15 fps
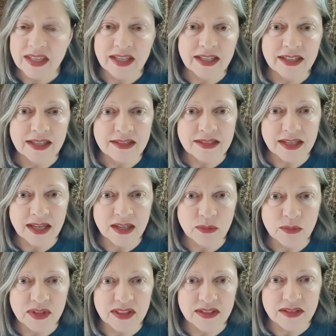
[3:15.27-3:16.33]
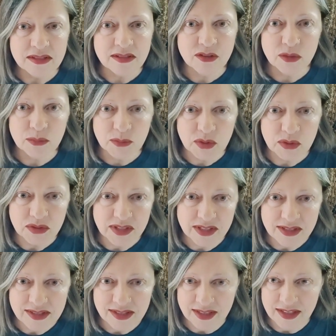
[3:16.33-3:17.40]
and that's kind of what this new moon
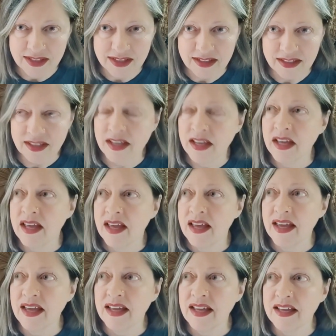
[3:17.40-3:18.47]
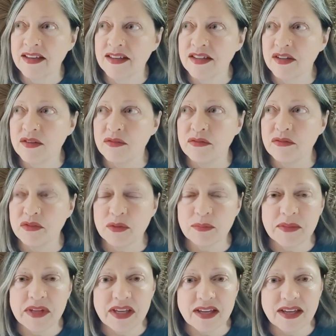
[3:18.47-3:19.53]
is in. And for
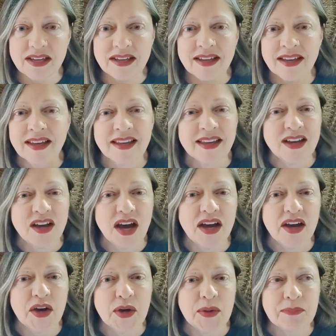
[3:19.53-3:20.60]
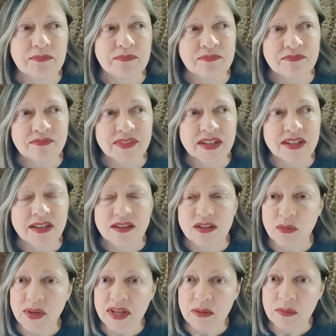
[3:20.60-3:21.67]
me,
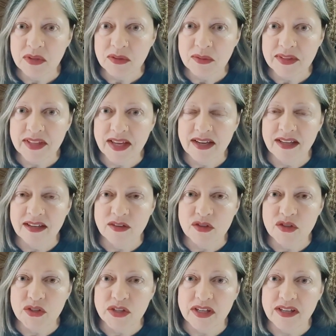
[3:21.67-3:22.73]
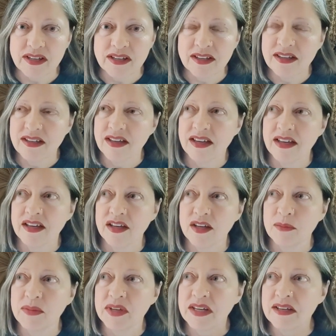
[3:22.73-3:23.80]
the way to work with that energy,
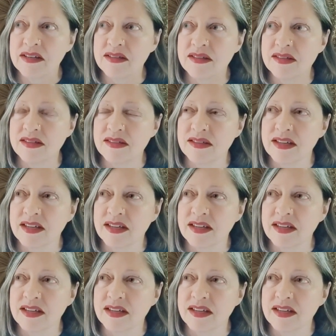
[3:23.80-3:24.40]
because,